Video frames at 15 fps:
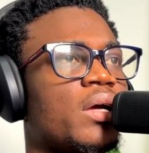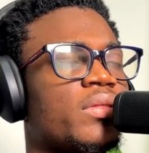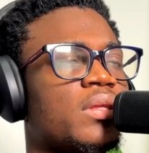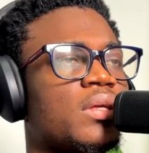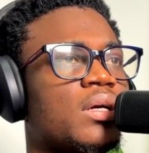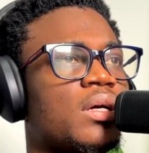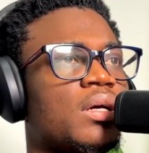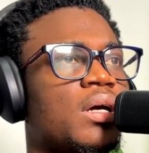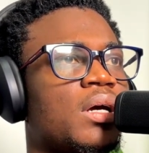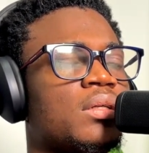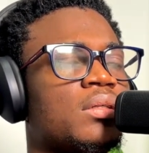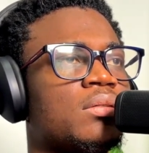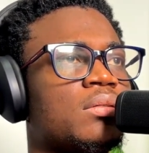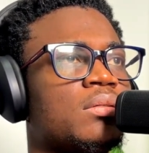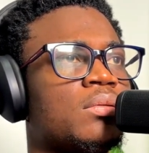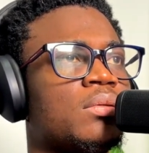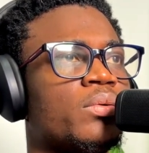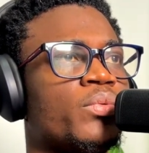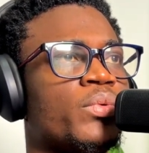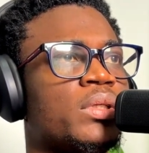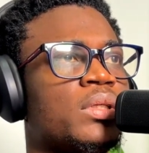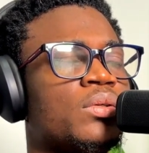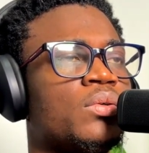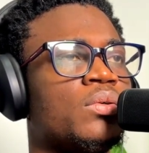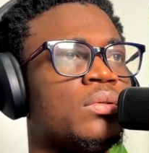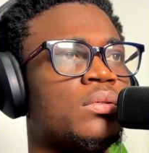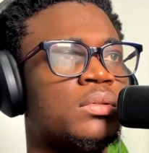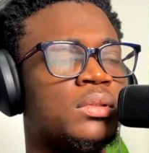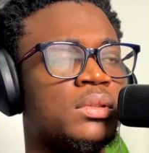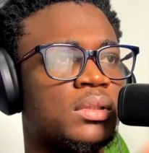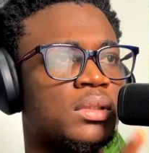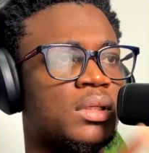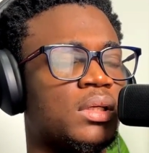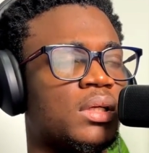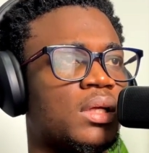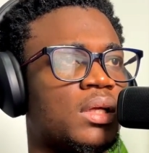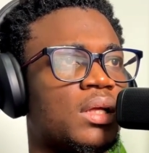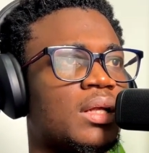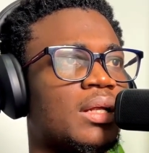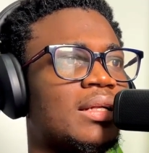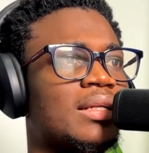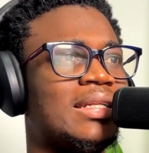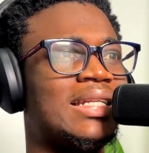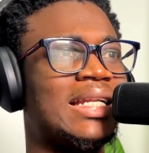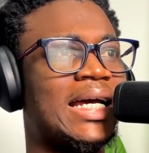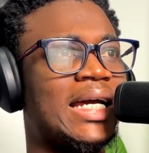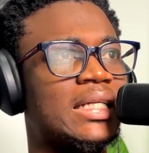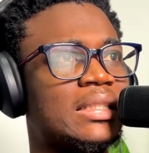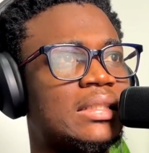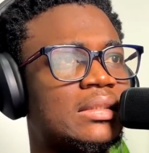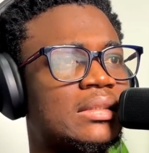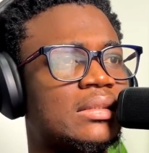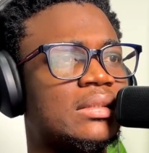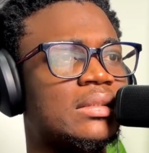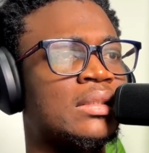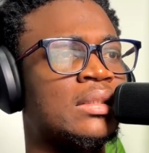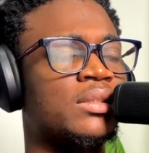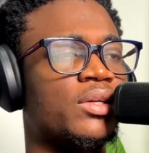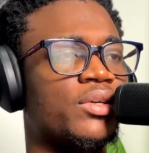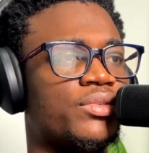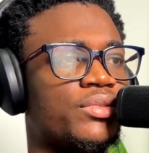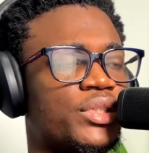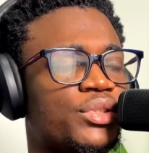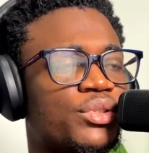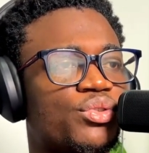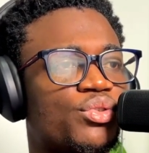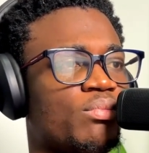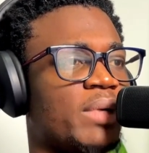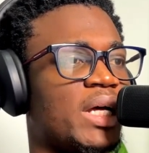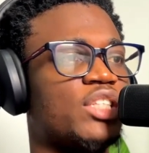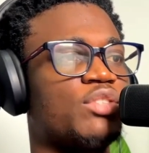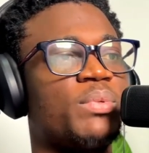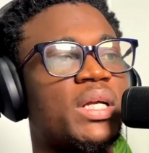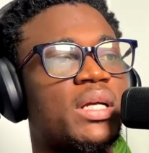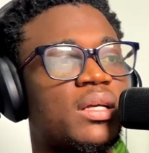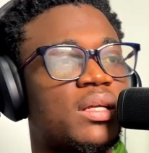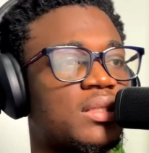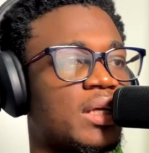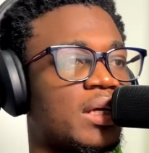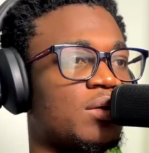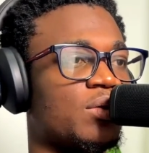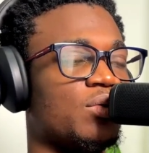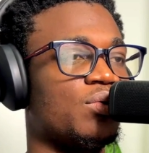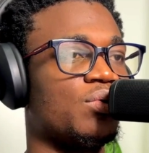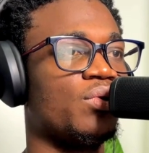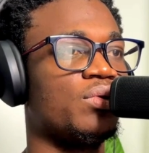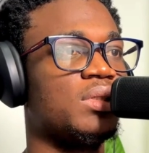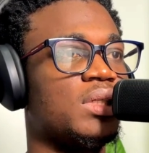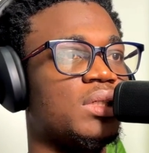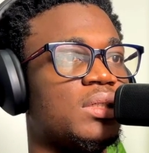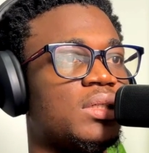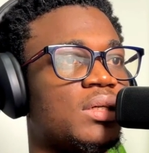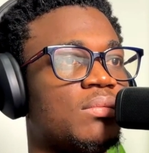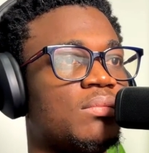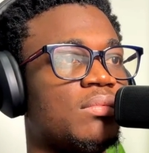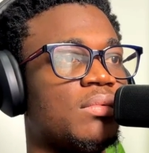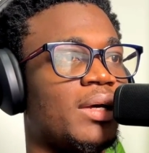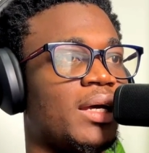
I think I know with the whole line decoration to match brackets. I don't need them.